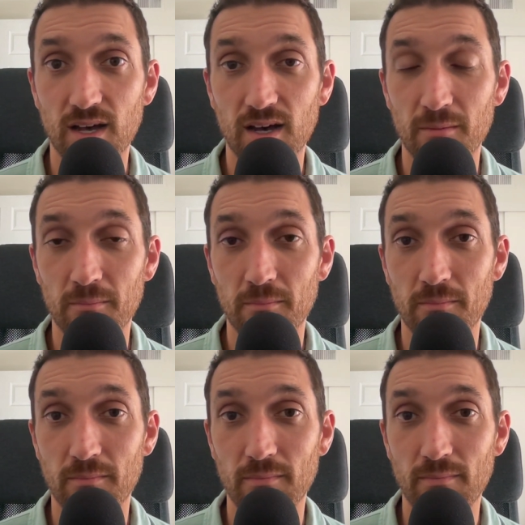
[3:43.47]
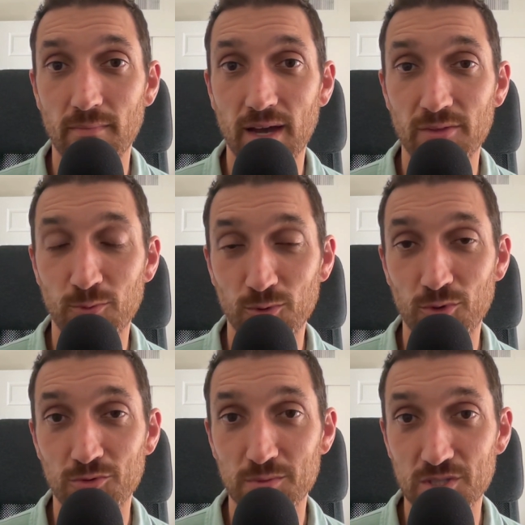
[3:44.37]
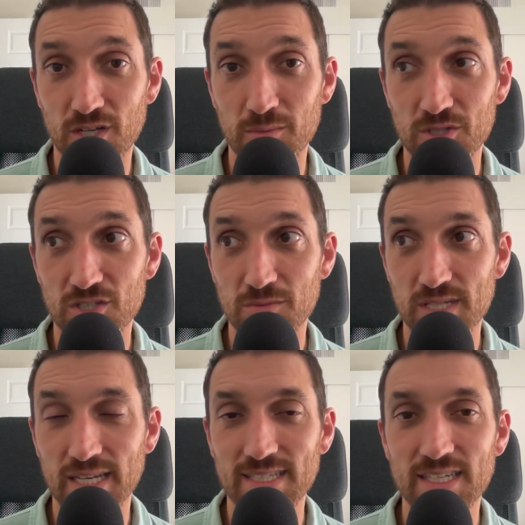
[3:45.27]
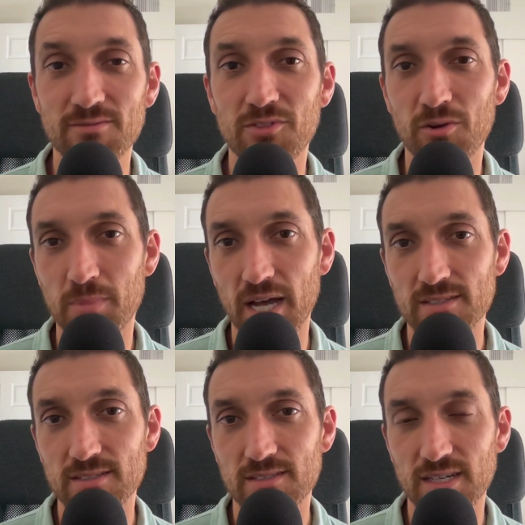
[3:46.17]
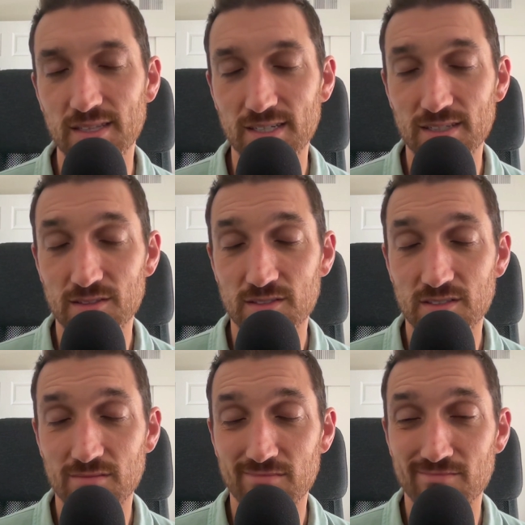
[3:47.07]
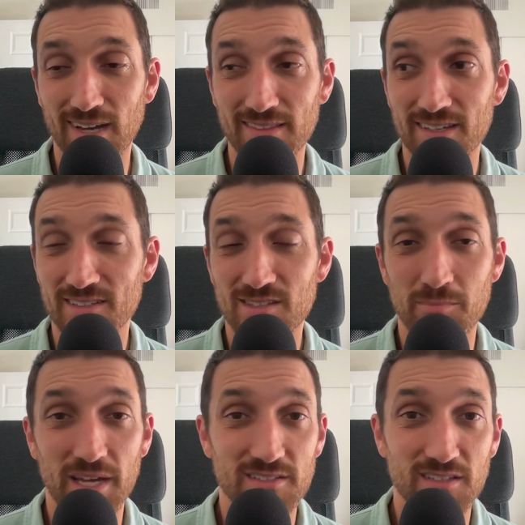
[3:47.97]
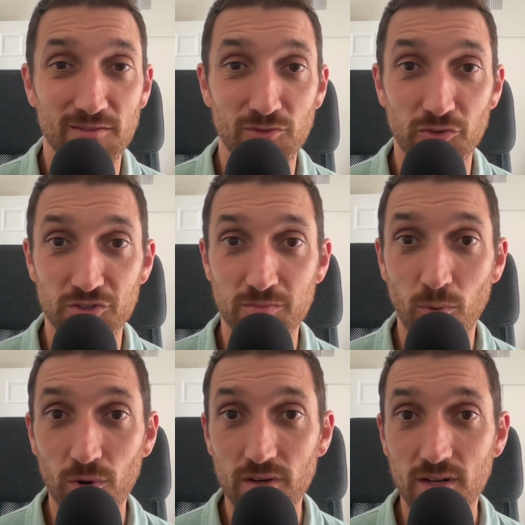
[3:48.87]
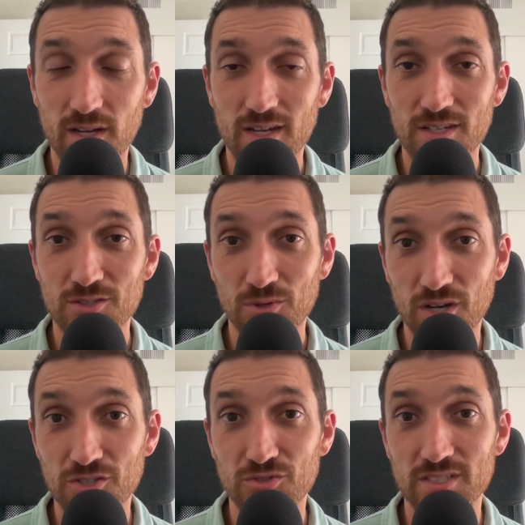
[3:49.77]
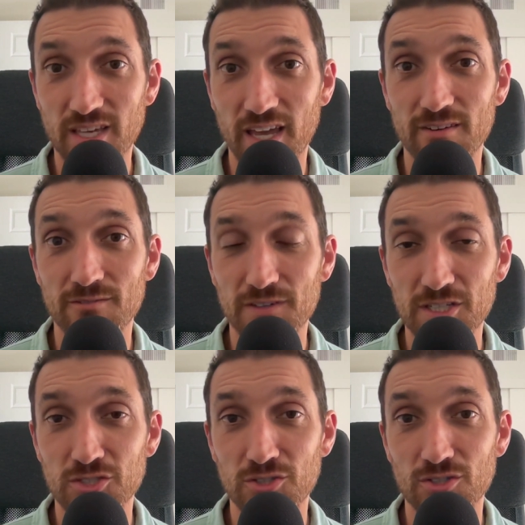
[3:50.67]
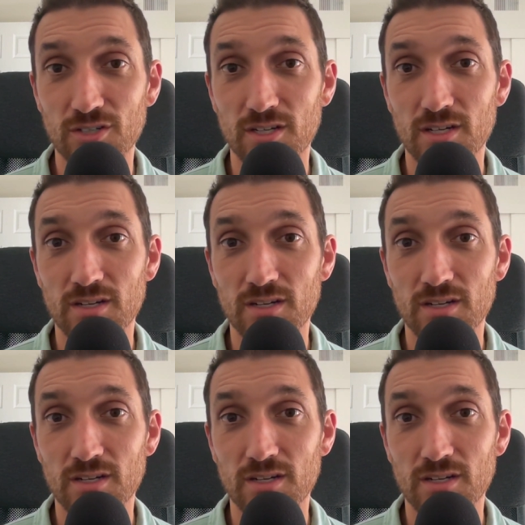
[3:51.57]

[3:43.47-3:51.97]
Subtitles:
at the World Ultimate Championships and give their best. I think it's the best thing for the sport. So countries can feature